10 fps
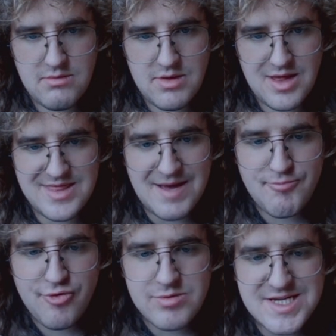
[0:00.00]
And then
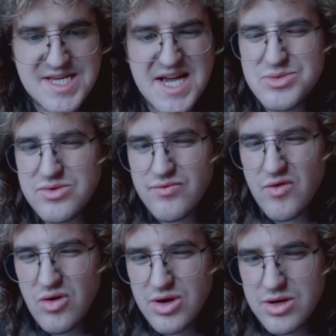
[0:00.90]
probably takes with
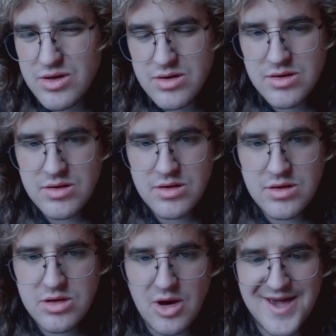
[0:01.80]
rook,
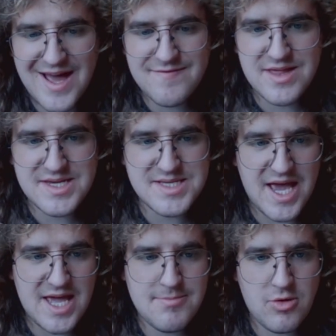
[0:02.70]
going after this
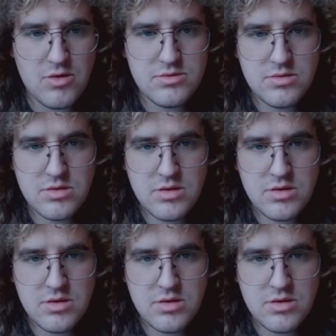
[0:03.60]
a pawn,